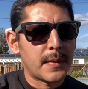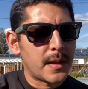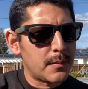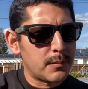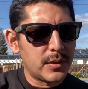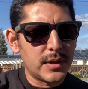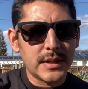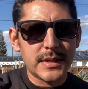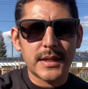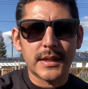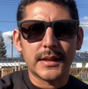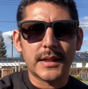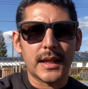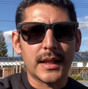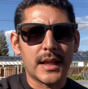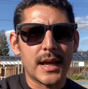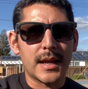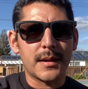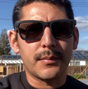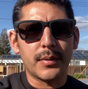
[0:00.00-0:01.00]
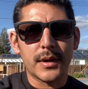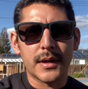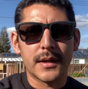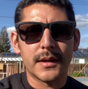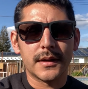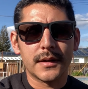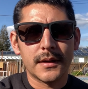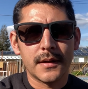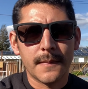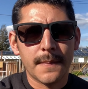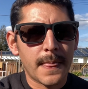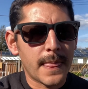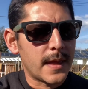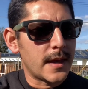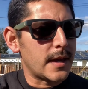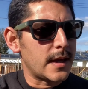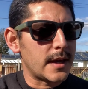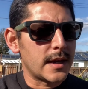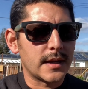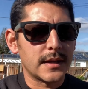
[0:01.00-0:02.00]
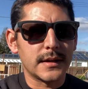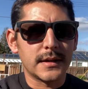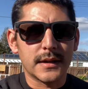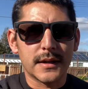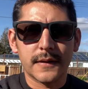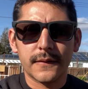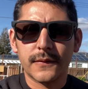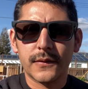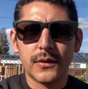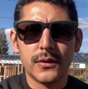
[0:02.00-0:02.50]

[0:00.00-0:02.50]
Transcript: please hit that like button. And if